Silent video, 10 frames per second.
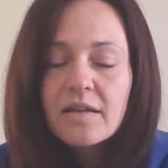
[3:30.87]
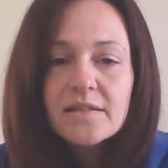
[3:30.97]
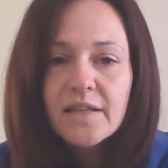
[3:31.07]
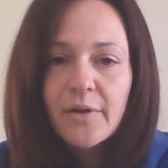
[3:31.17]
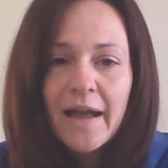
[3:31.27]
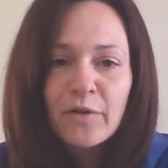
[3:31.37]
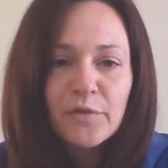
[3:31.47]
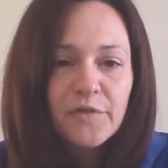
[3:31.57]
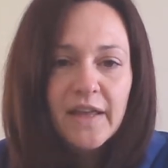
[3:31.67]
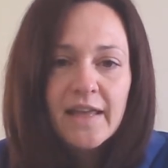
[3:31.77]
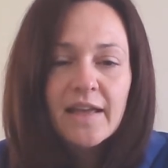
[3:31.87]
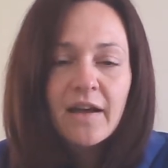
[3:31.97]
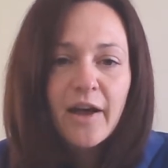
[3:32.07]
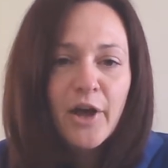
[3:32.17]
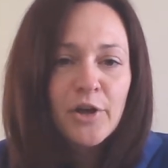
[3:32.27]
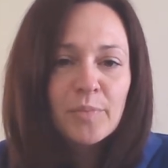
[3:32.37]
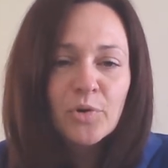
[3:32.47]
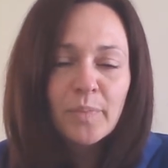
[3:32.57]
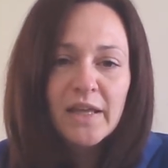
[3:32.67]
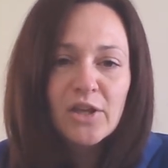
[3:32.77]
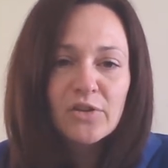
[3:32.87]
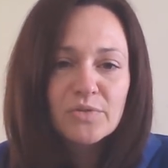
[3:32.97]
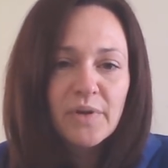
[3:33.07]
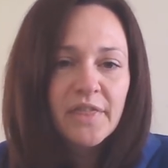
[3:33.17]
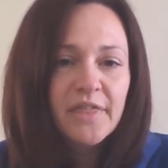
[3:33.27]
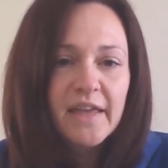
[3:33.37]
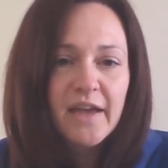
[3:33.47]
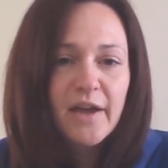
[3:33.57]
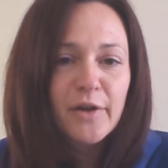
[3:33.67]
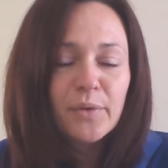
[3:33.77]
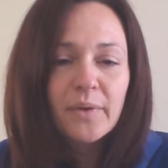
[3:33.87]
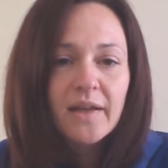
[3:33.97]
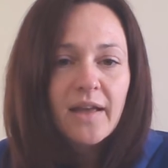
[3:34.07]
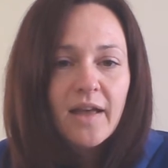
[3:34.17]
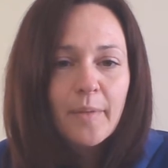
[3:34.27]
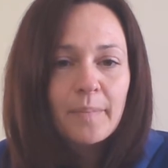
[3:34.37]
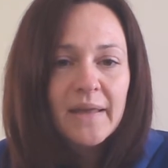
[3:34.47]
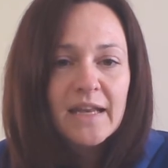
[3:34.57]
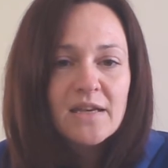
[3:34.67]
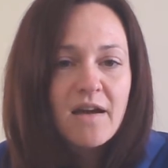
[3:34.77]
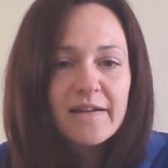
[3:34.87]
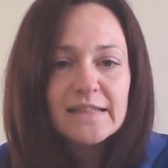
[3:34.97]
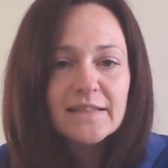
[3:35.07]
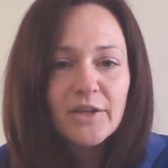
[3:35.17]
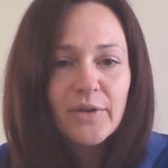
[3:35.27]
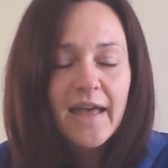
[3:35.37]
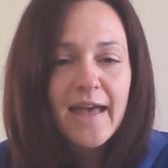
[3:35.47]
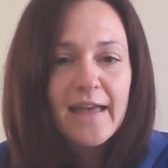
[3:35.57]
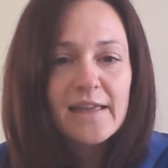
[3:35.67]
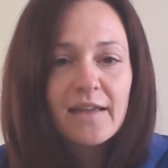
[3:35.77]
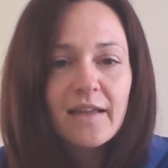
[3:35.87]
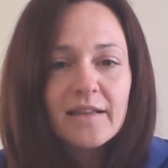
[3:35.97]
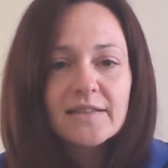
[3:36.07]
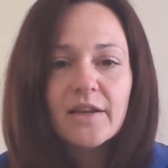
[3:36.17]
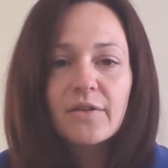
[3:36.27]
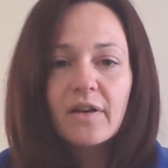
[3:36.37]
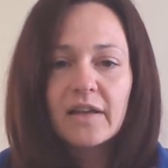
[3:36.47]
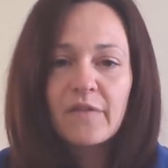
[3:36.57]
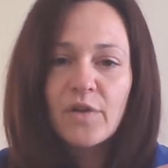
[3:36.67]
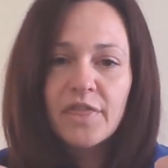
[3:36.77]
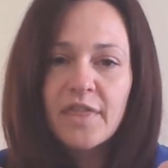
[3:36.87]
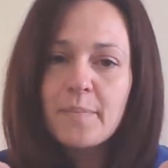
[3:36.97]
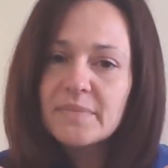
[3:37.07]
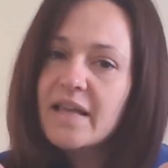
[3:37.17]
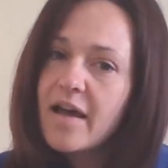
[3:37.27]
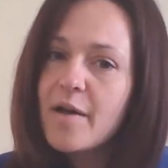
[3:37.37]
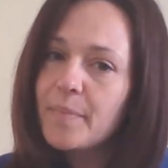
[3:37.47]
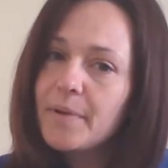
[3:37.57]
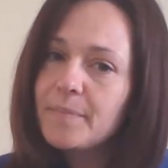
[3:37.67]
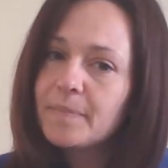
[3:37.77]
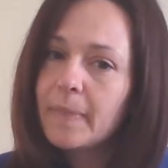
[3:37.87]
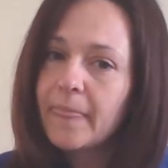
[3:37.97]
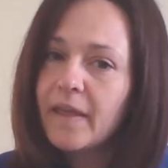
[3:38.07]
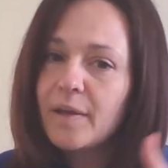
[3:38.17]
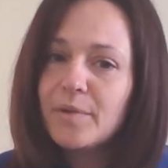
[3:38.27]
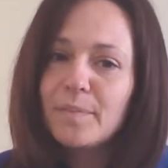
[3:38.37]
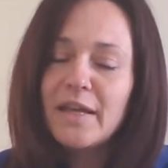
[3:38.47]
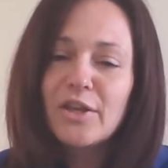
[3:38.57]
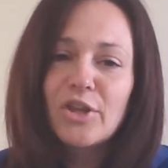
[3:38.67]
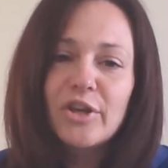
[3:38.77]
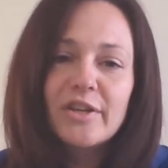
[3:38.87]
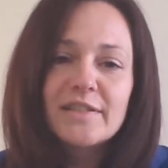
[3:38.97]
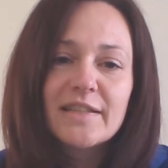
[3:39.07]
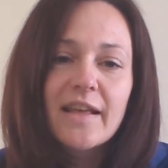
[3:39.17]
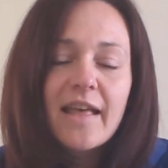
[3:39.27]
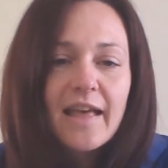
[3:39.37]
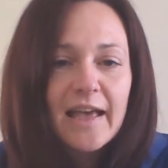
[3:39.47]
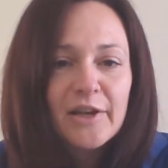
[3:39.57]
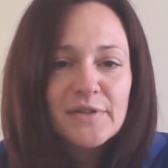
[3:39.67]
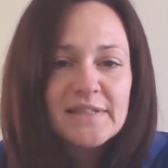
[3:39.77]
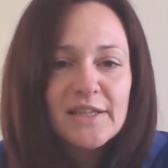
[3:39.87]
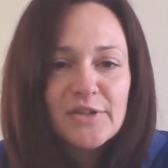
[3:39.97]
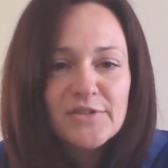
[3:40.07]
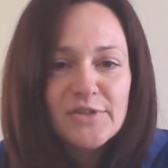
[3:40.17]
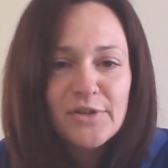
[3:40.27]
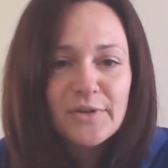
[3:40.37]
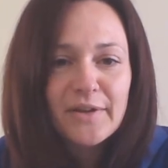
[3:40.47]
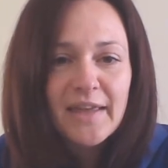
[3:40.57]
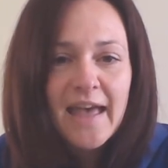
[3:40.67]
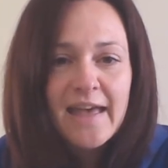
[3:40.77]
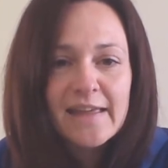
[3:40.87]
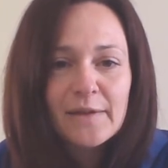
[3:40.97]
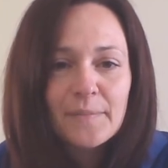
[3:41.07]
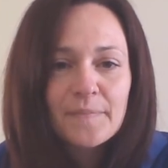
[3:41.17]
So, Alfie, I hope you're being good with Theo and being nice, okay? So, I'll give you a thumbs up. Hope you're being good and I'll see you soon, okay?